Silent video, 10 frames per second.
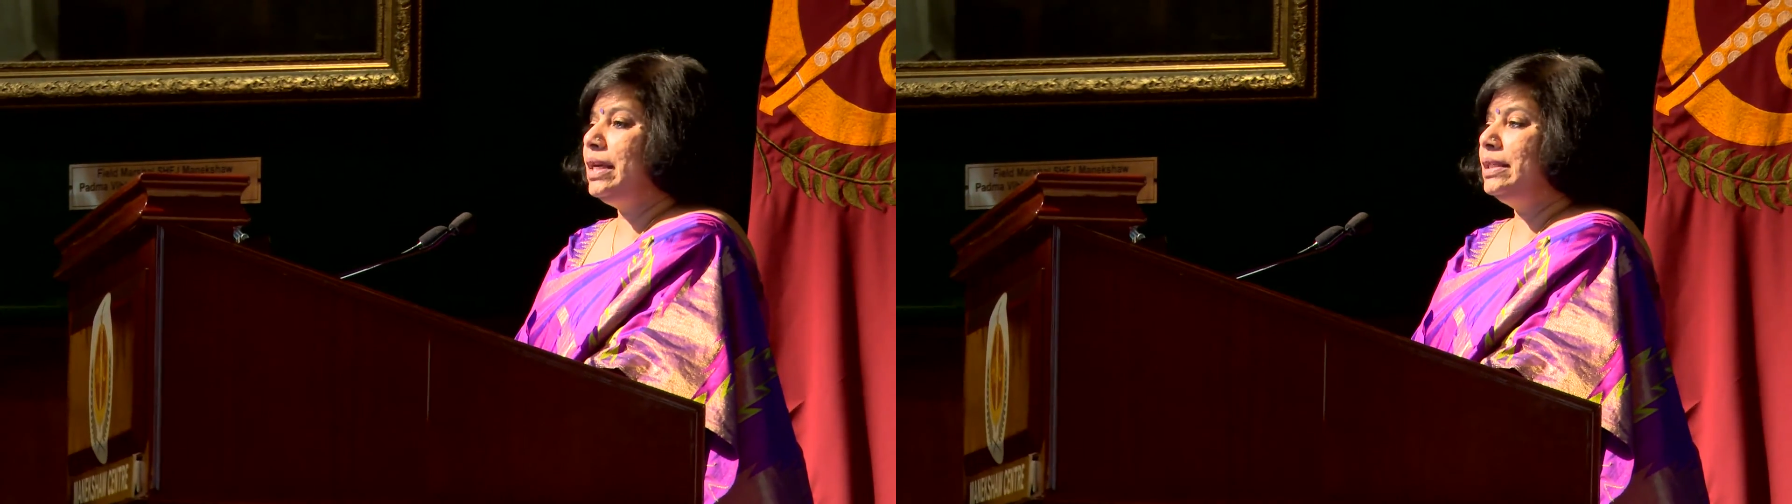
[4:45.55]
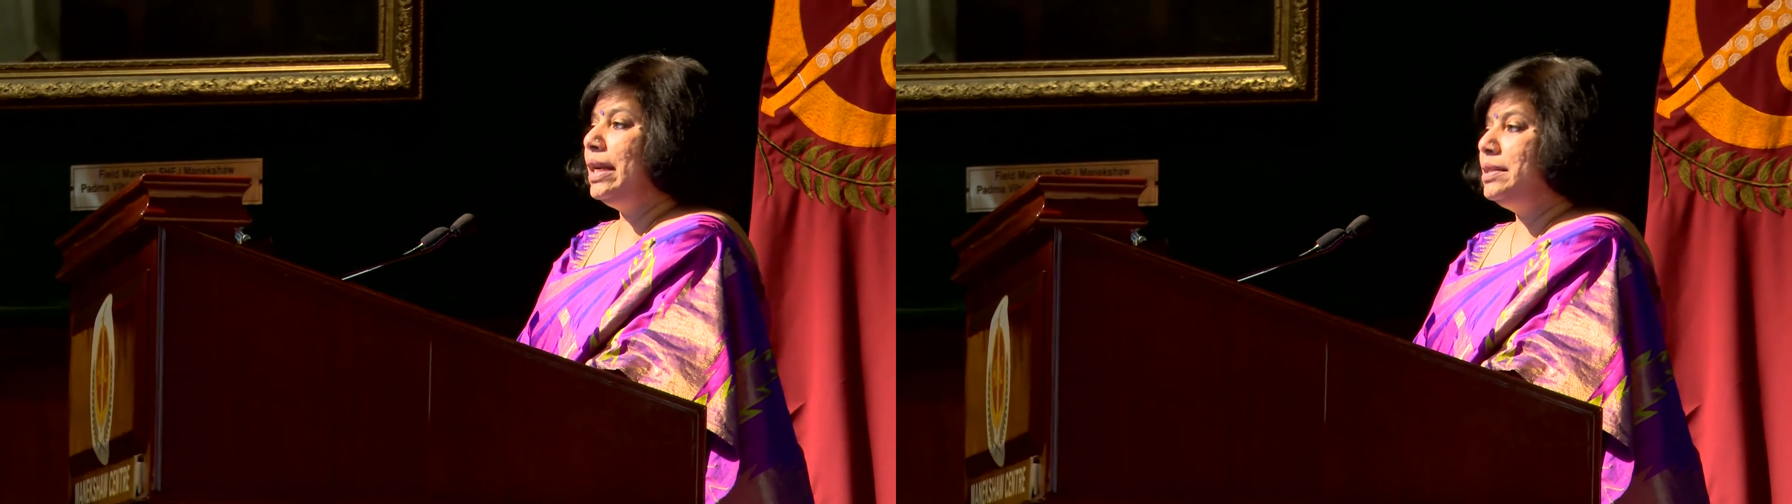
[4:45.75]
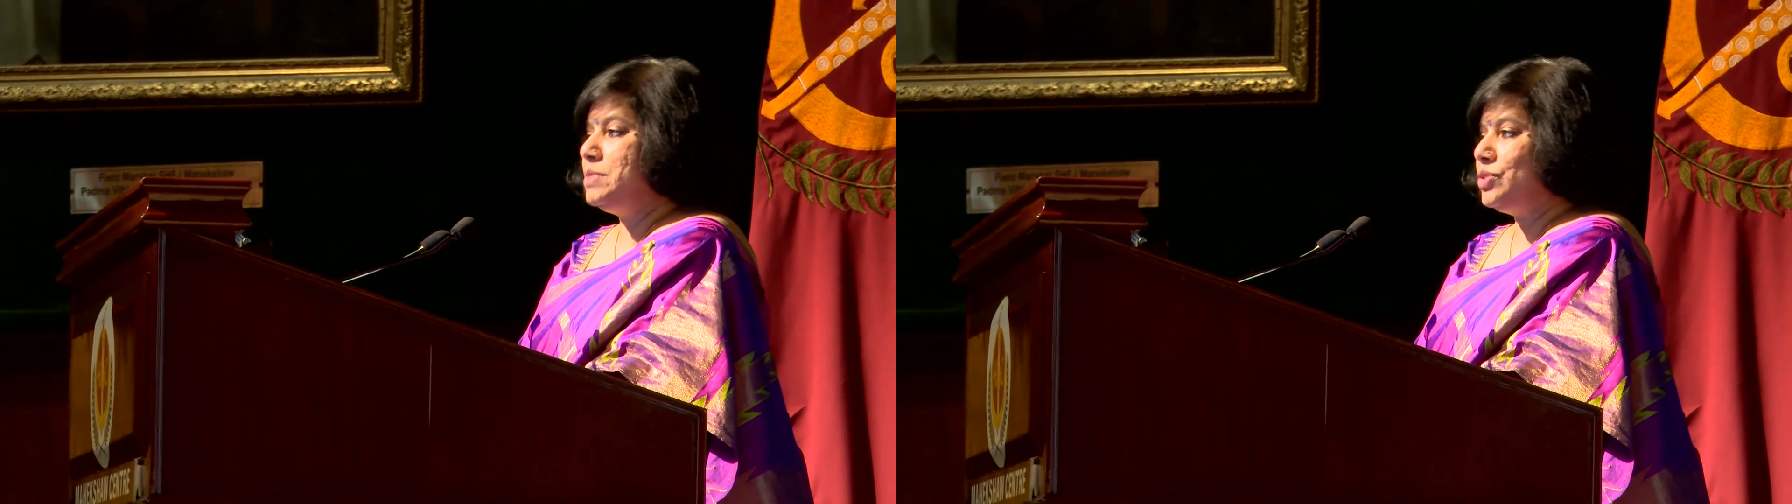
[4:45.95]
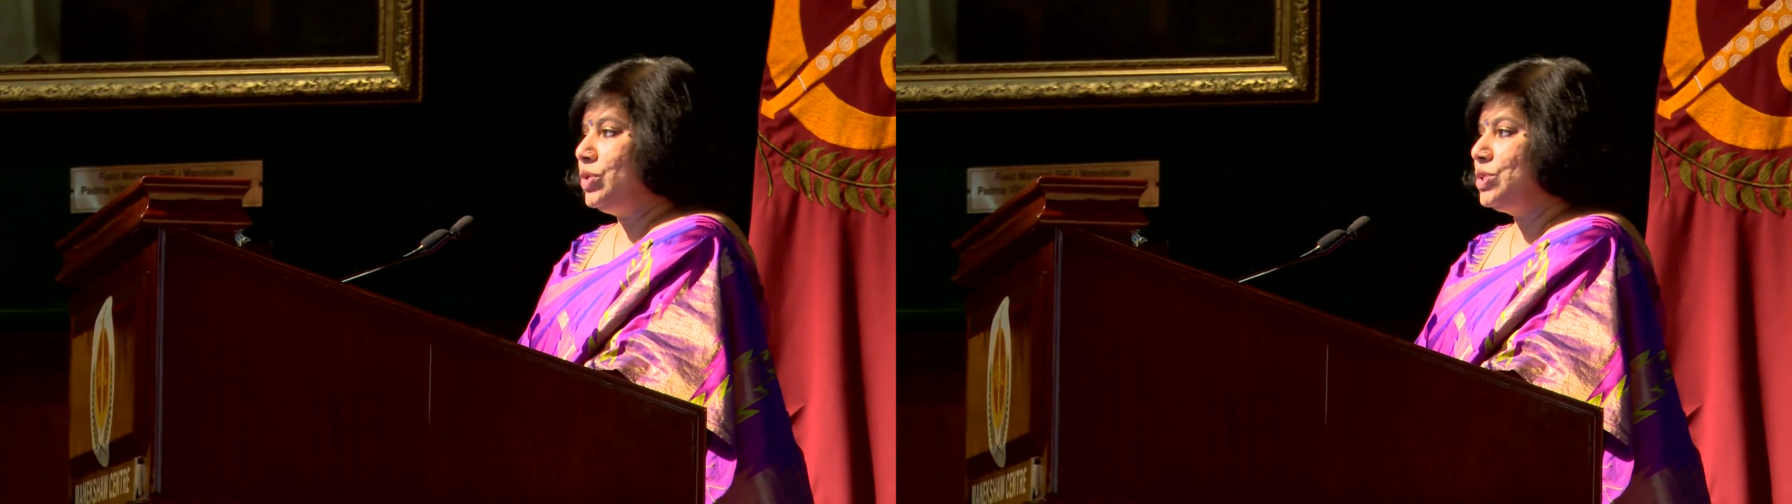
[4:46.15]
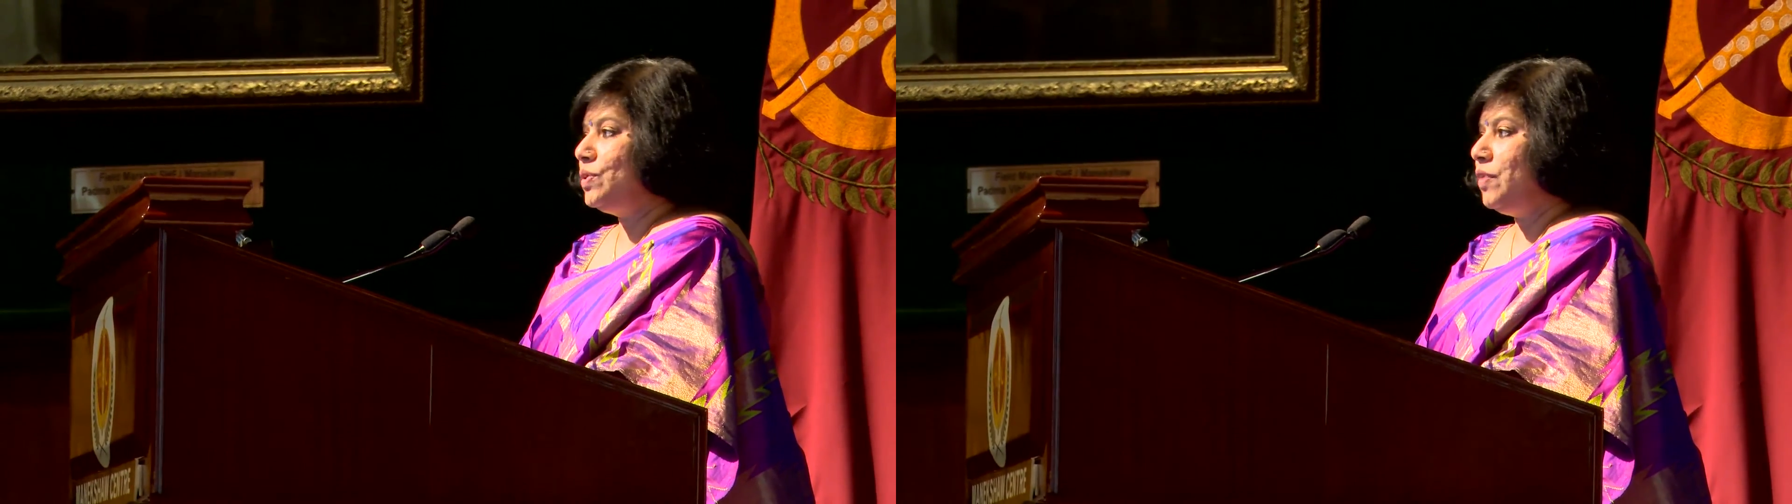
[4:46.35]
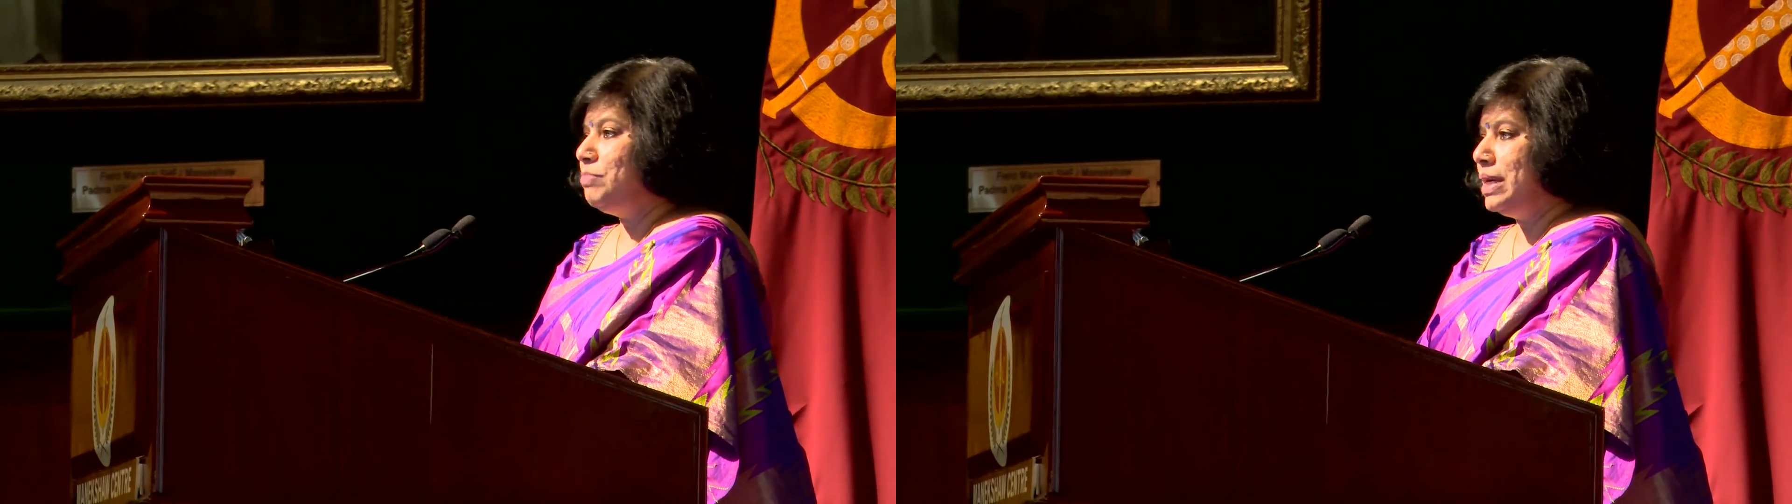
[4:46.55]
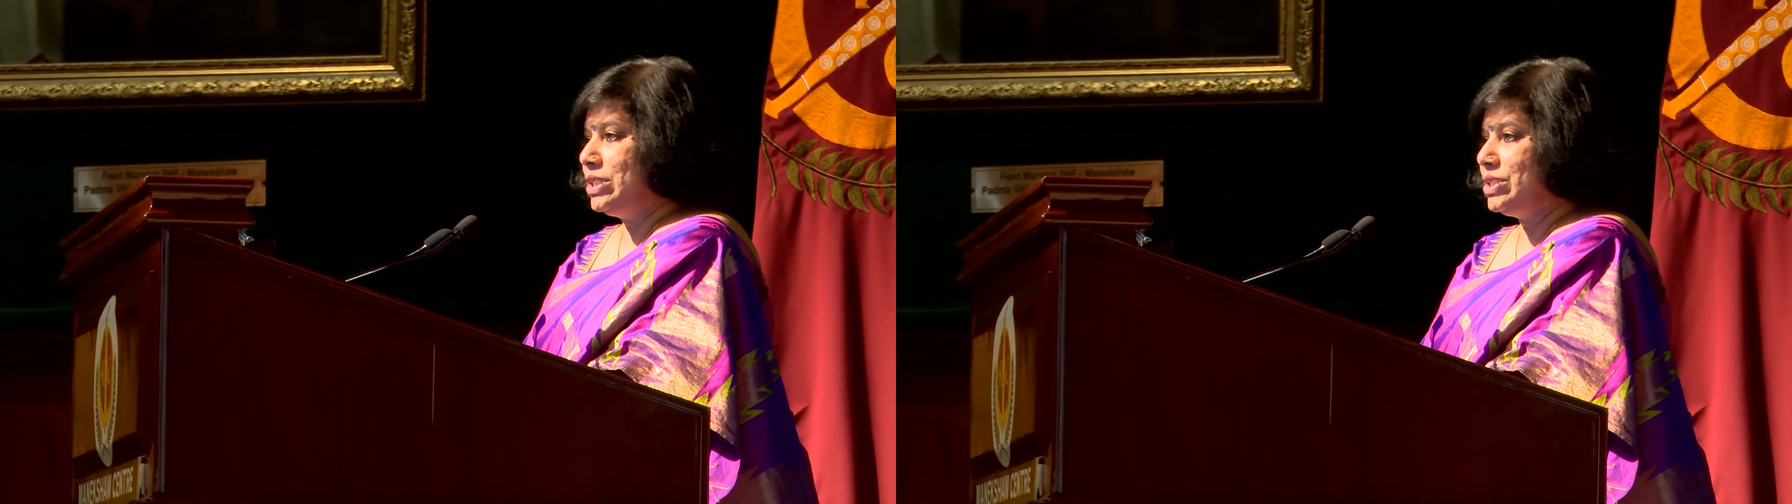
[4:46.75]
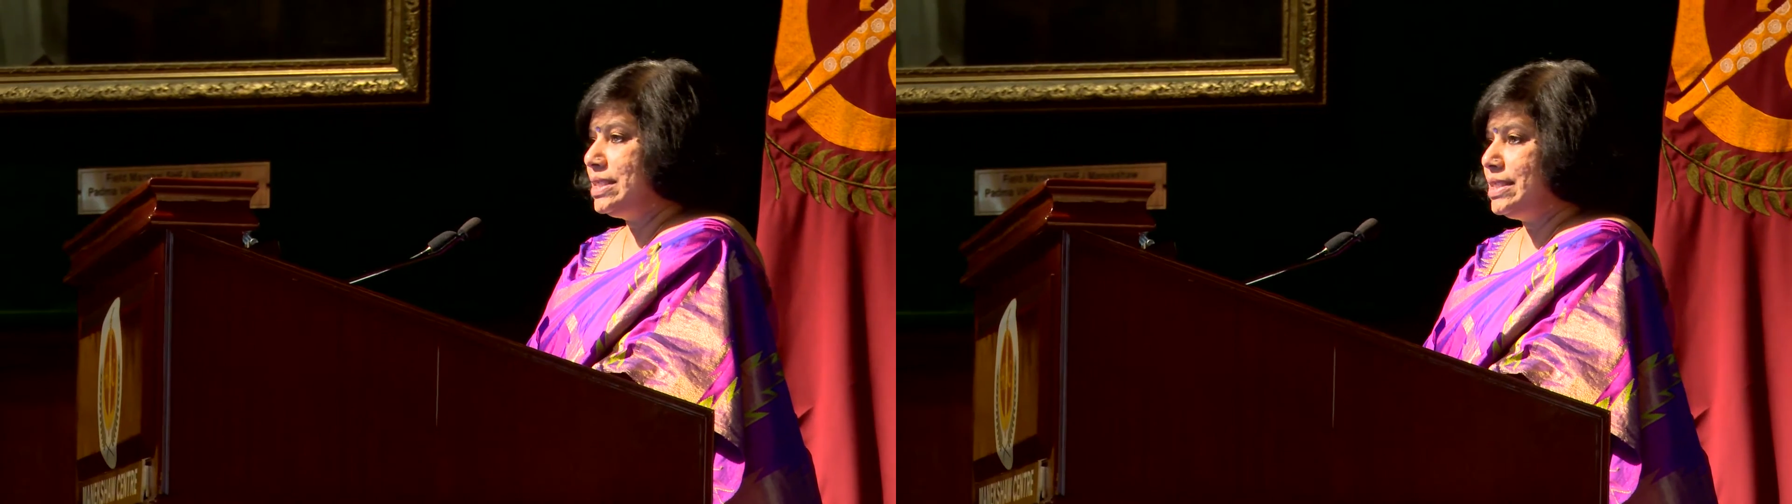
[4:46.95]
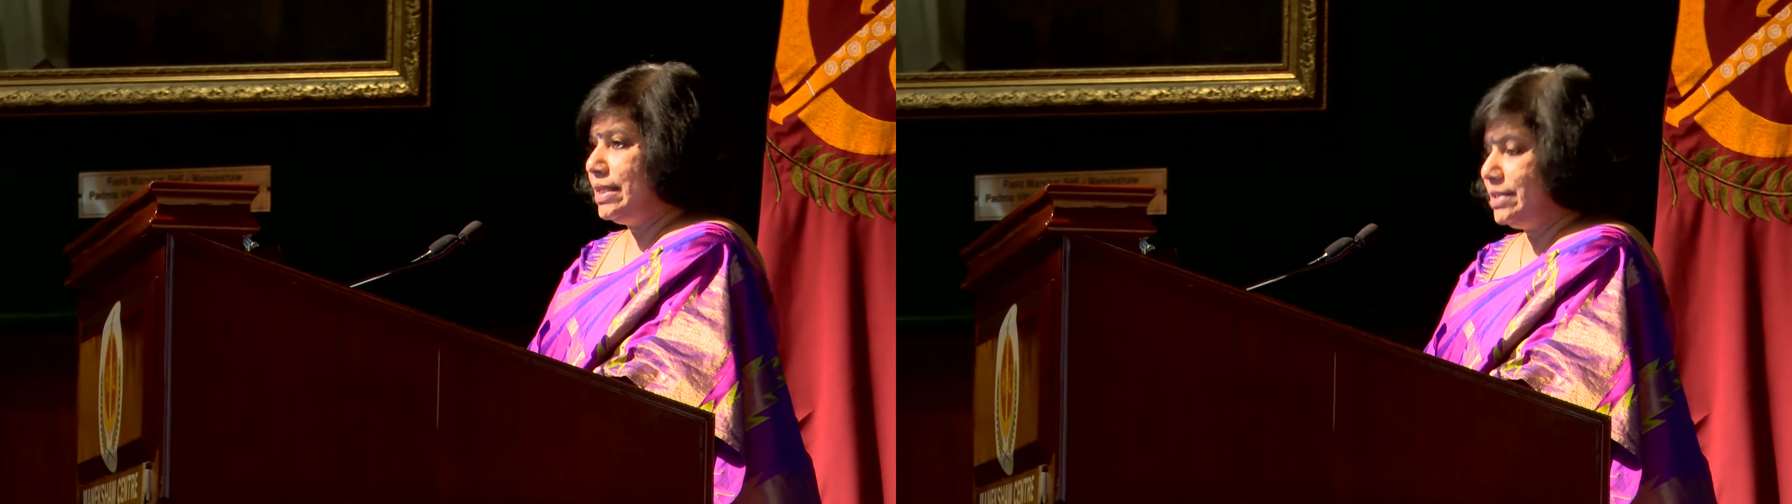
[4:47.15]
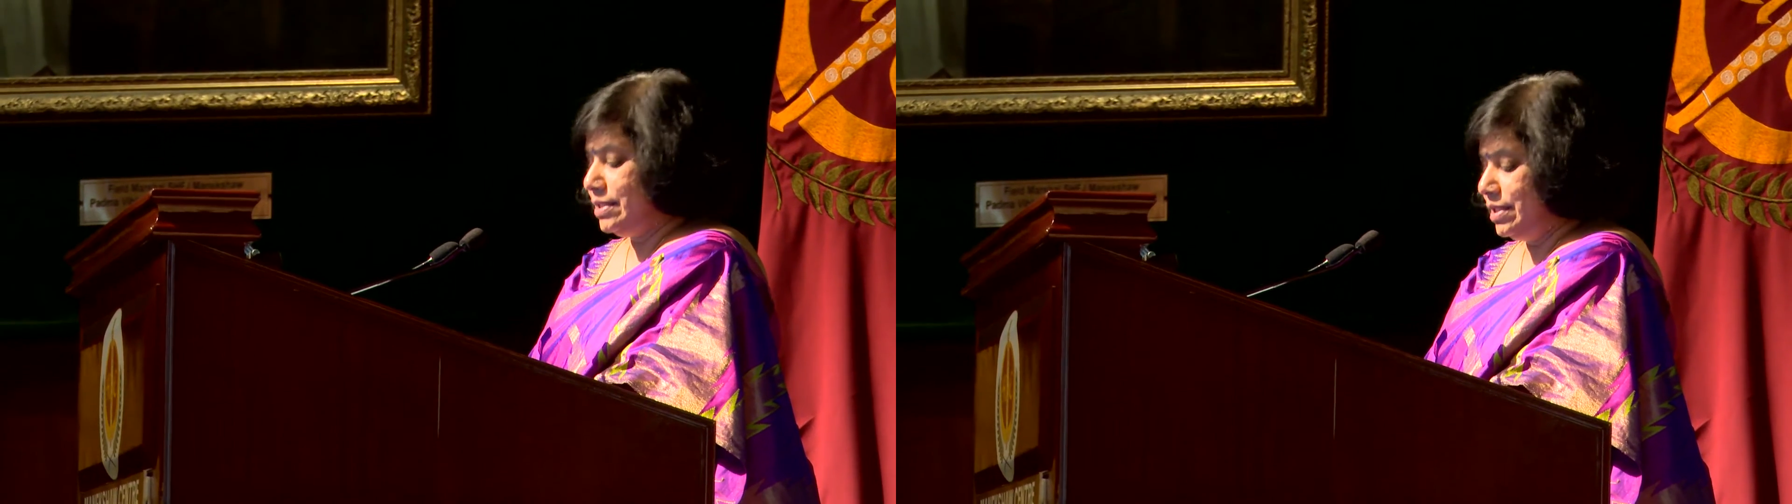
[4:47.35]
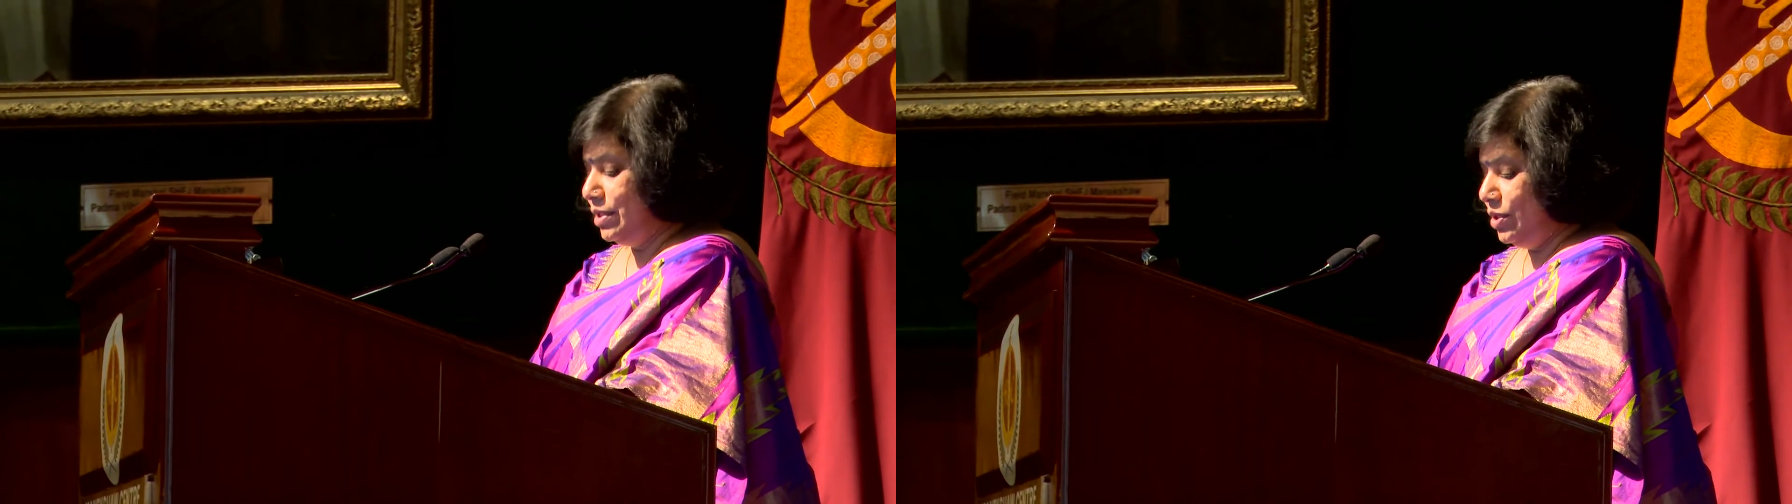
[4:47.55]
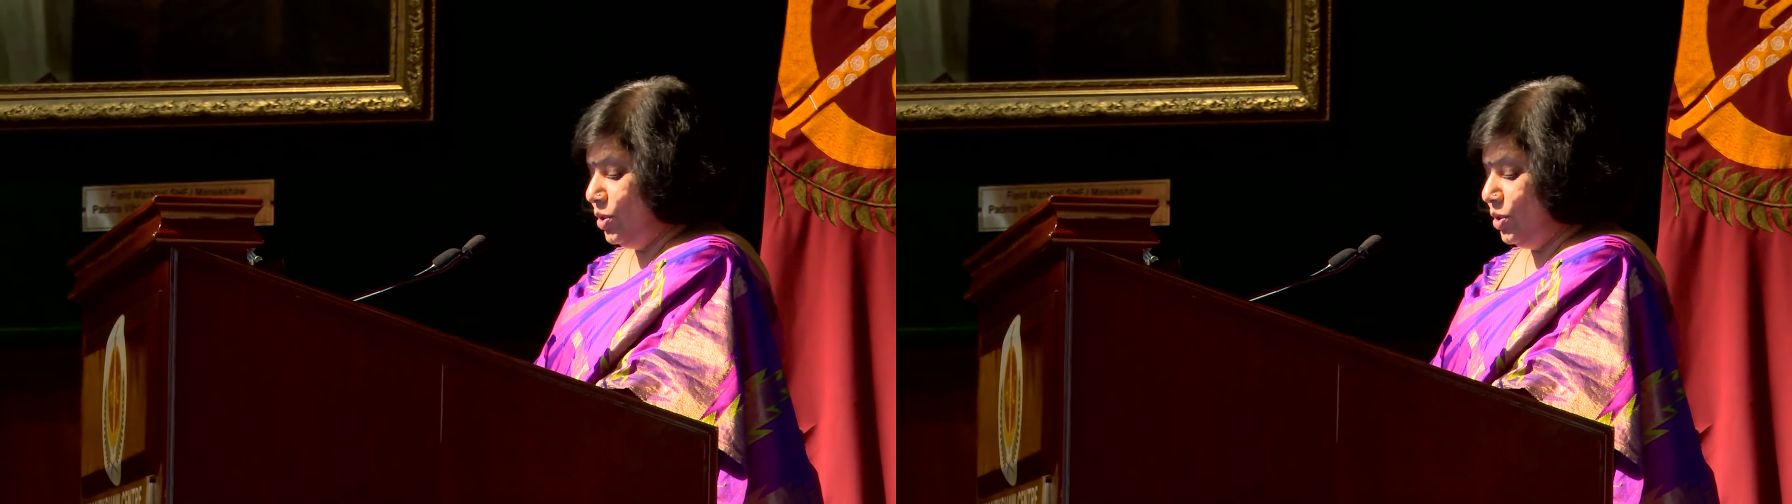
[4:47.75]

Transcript: and the administration of Manisha Center